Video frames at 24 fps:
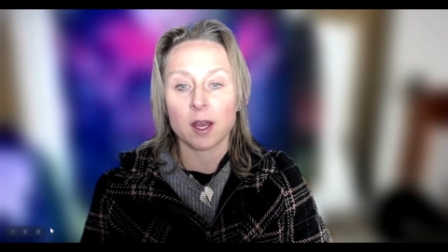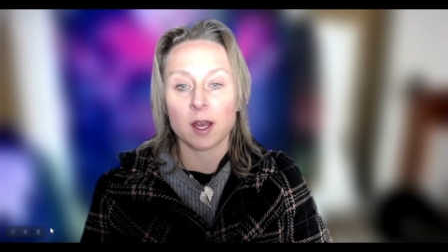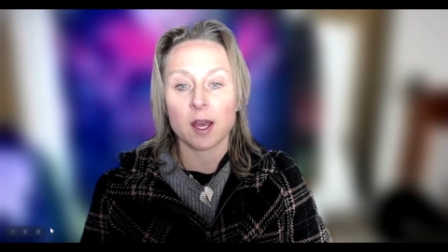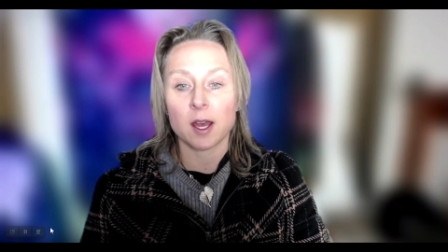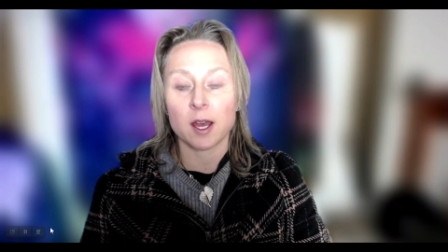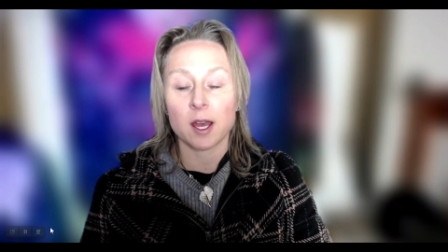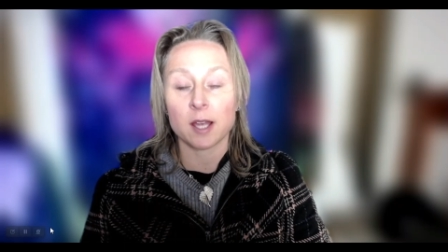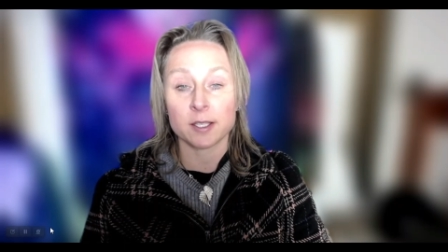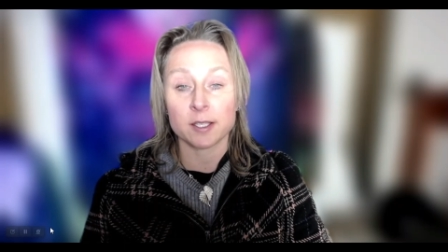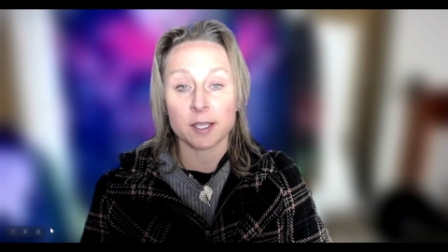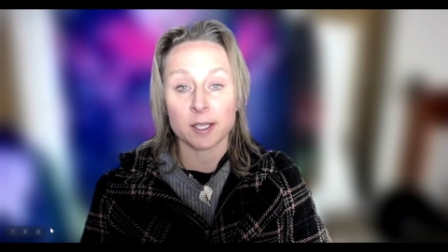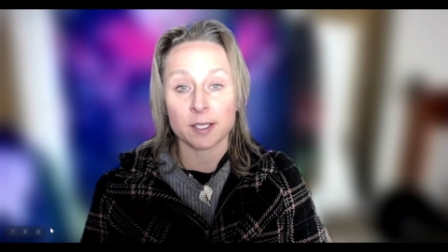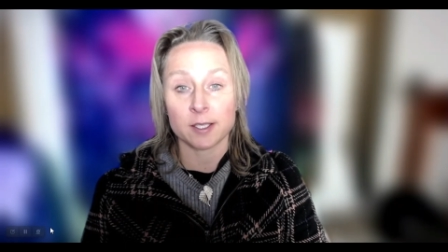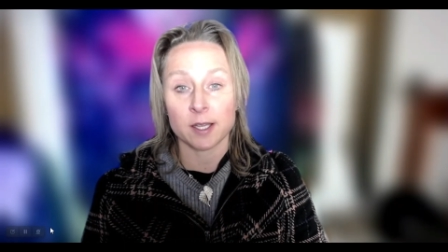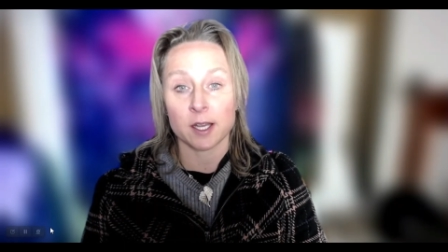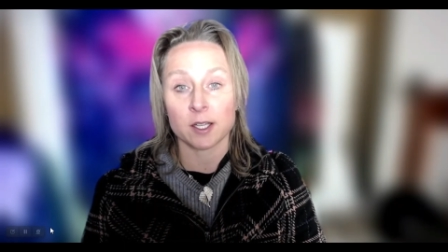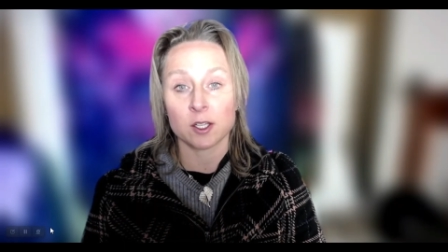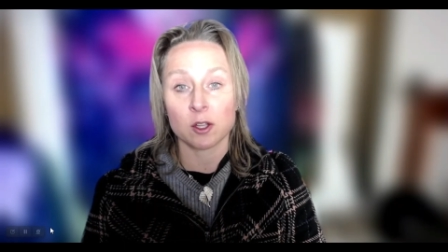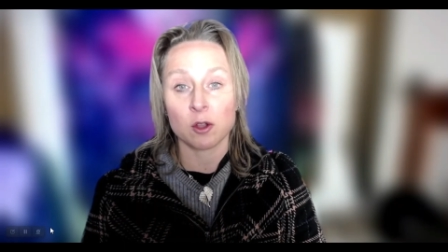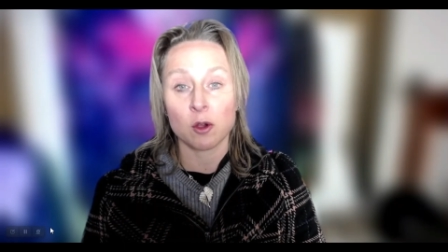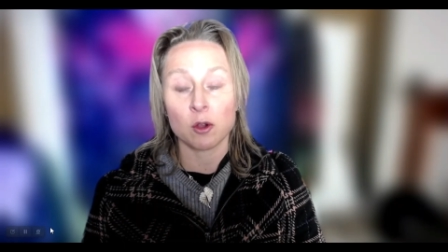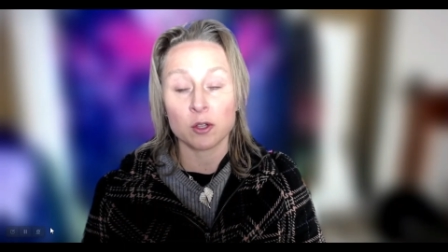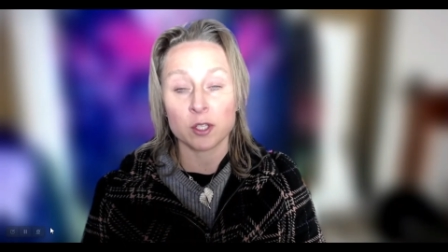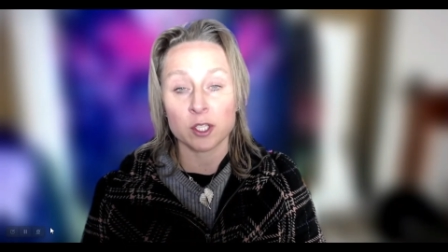As I
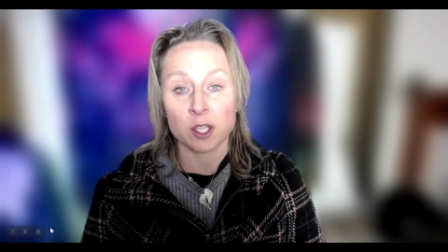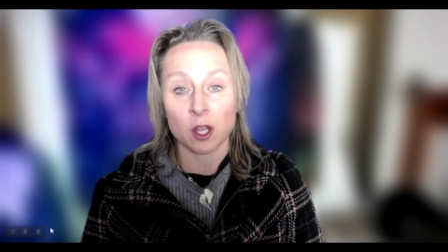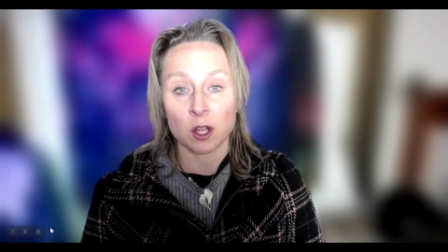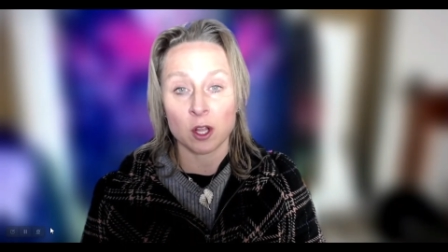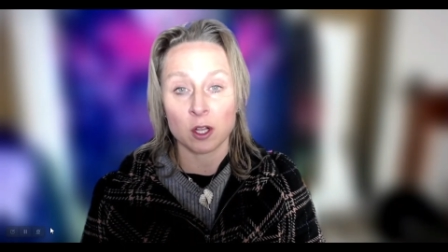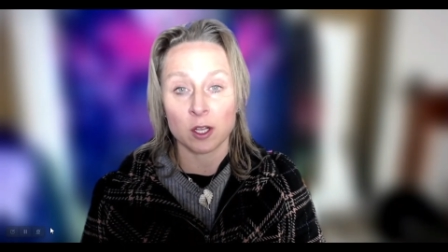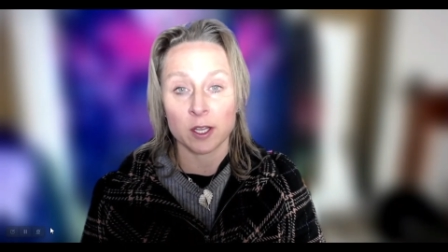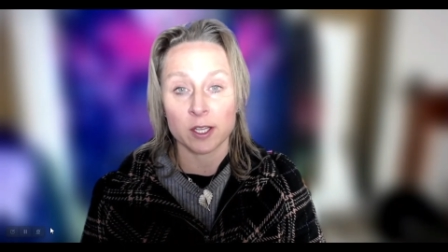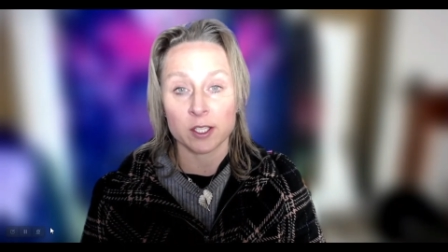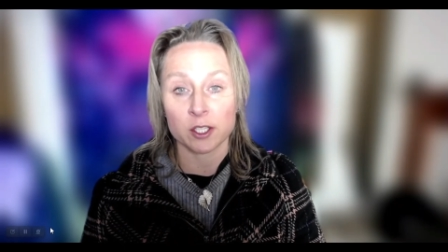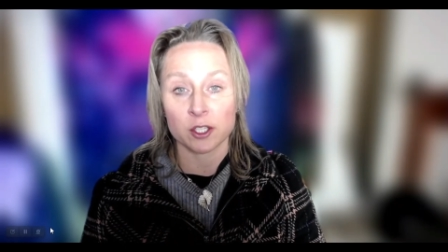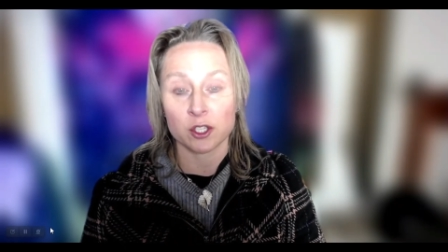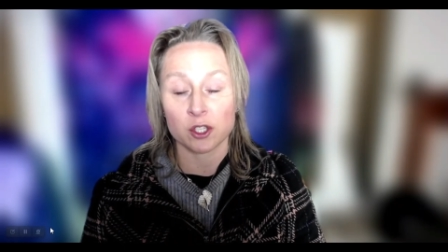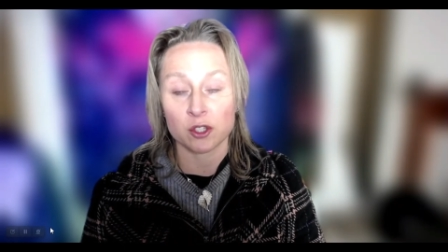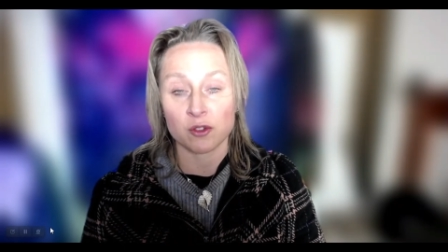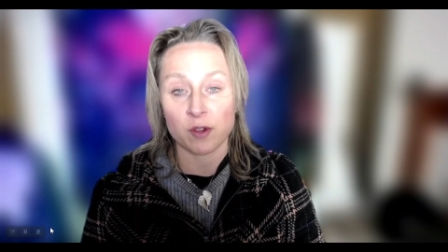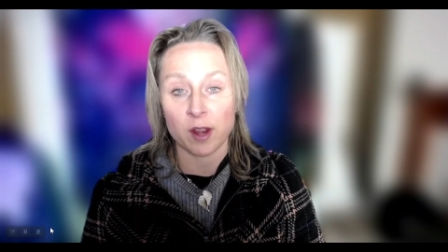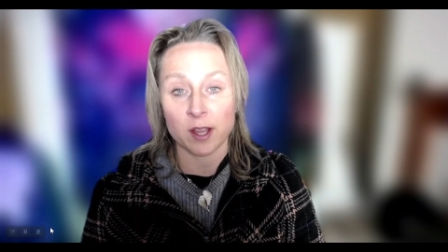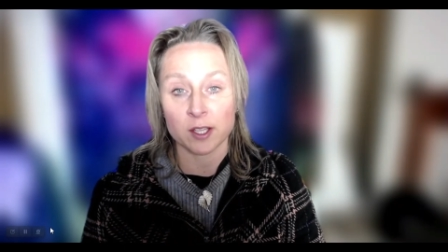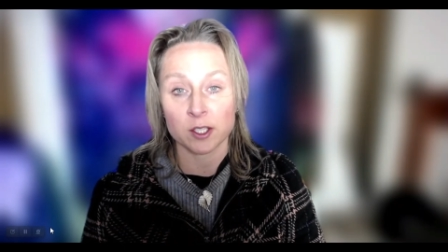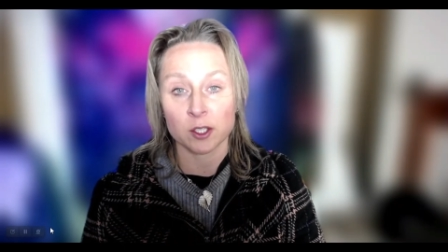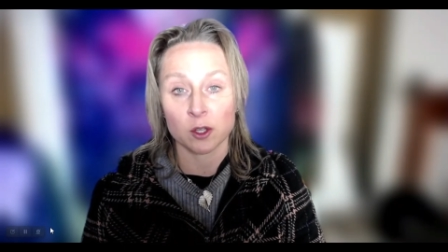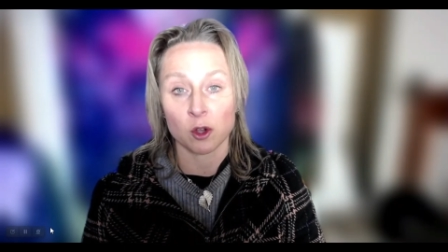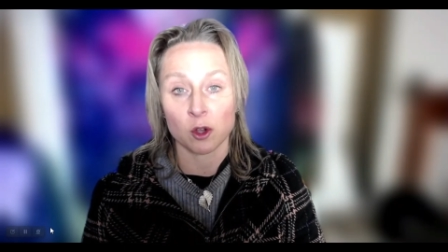said, cortisol is a
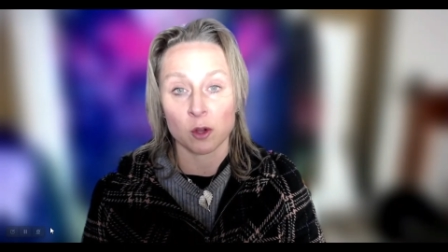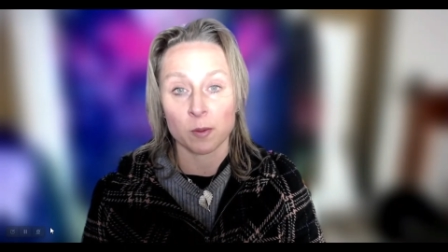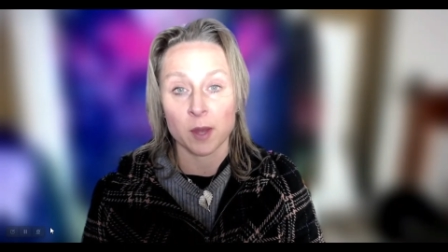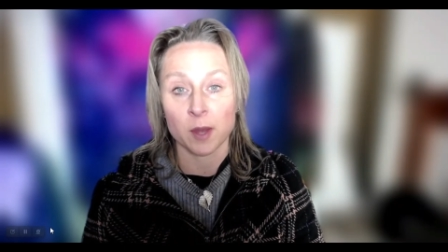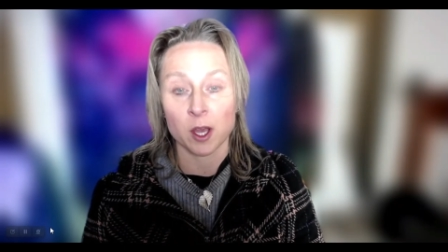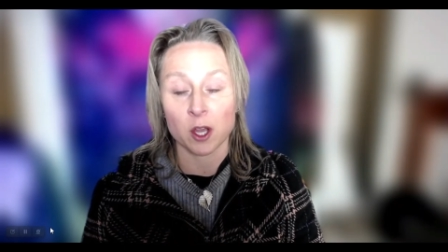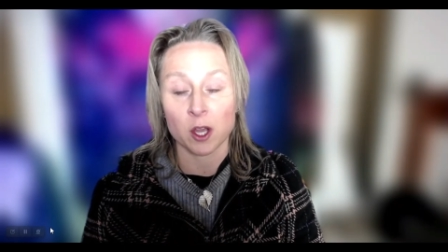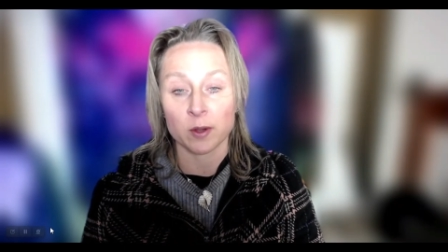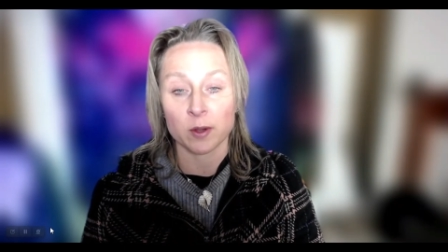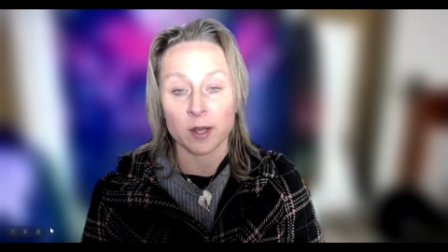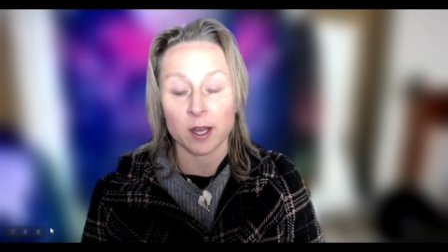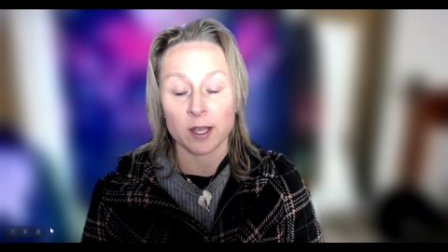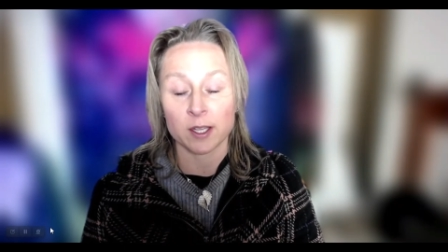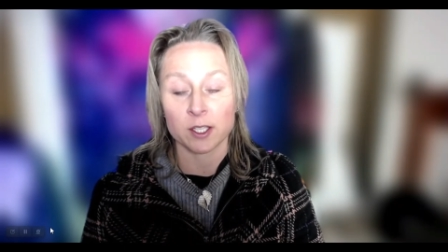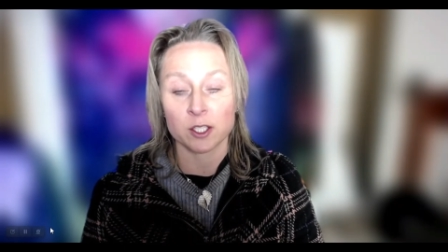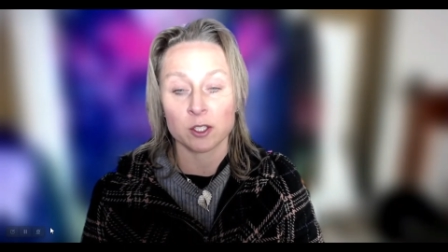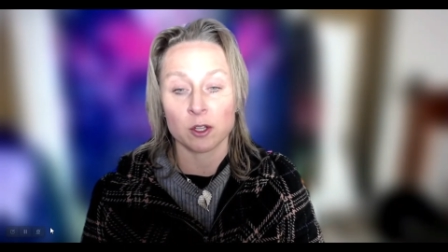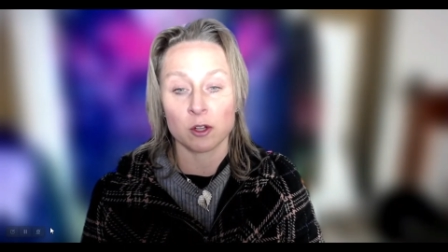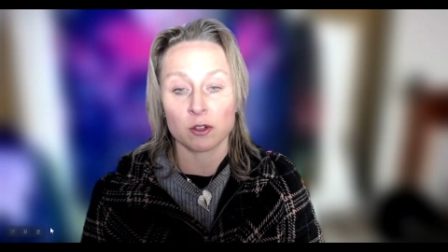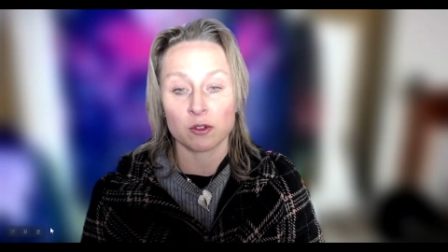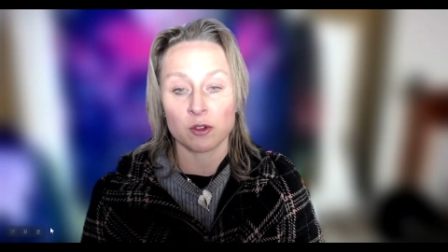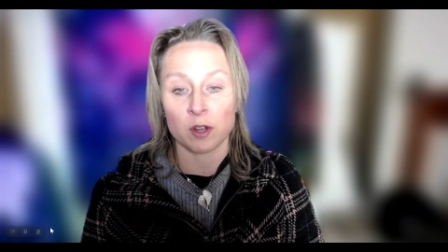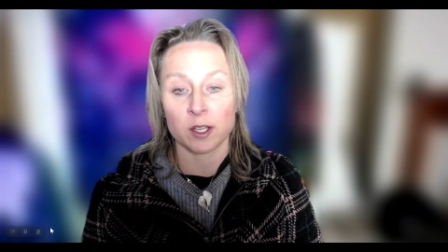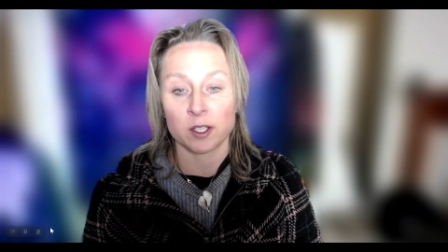stress hormone and it's
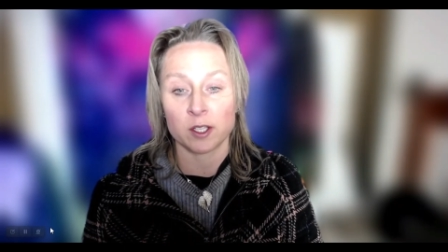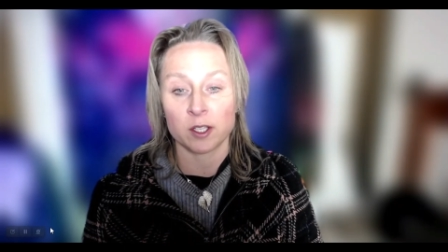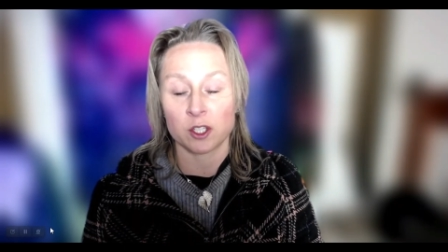not trying